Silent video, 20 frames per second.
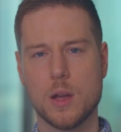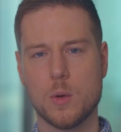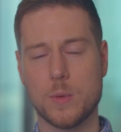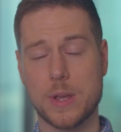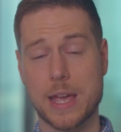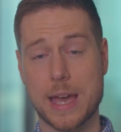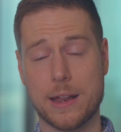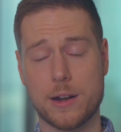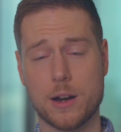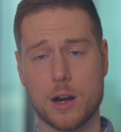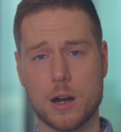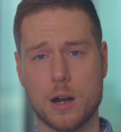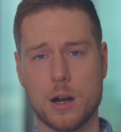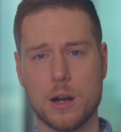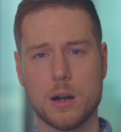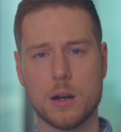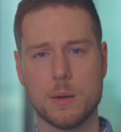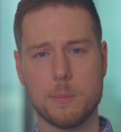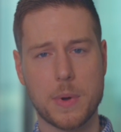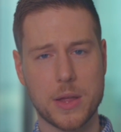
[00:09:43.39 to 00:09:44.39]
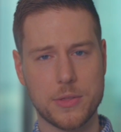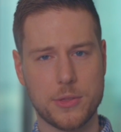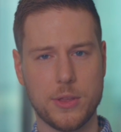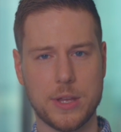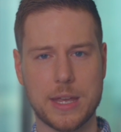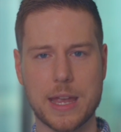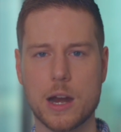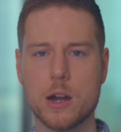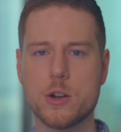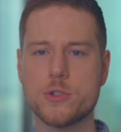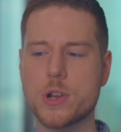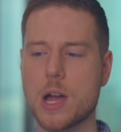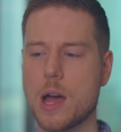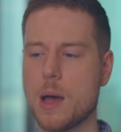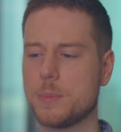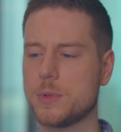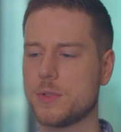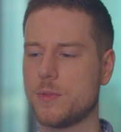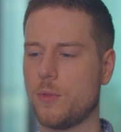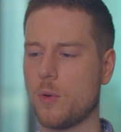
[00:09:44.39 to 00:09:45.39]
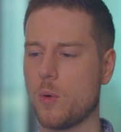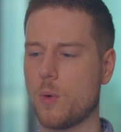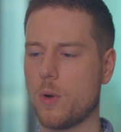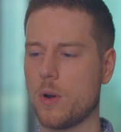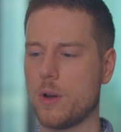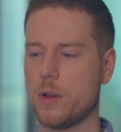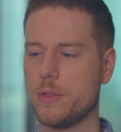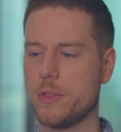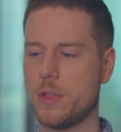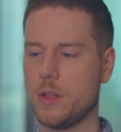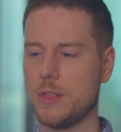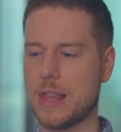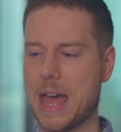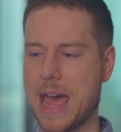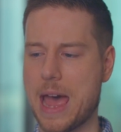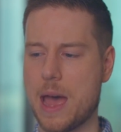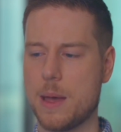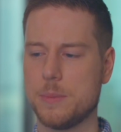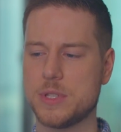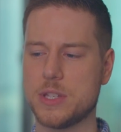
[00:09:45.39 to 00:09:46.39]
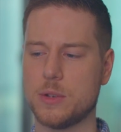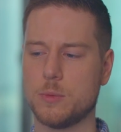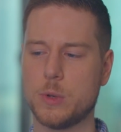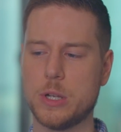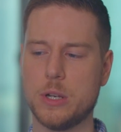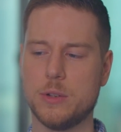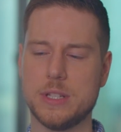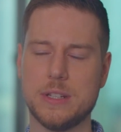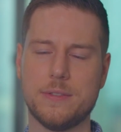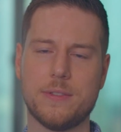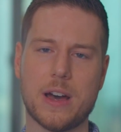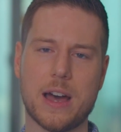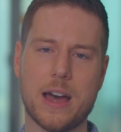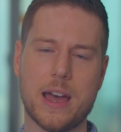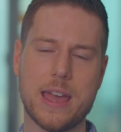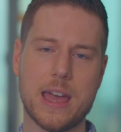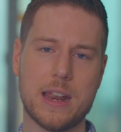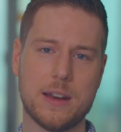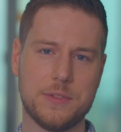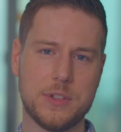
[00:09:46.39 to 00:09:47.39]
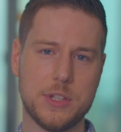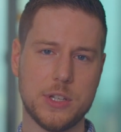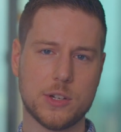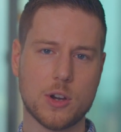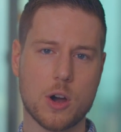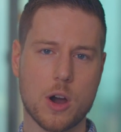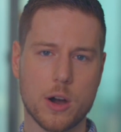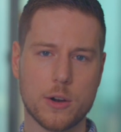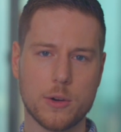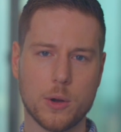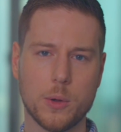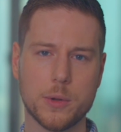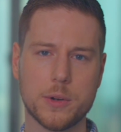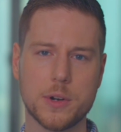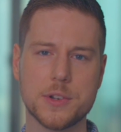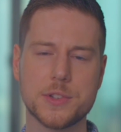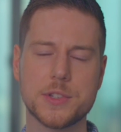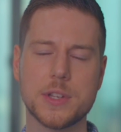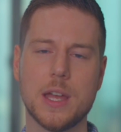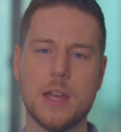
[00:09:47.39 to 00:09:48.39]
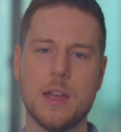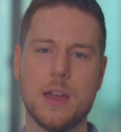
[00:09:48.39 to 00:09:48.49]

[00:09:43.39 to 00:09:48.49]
we had our monthly airdrops for the Labs and RioDeFi NFT card holders.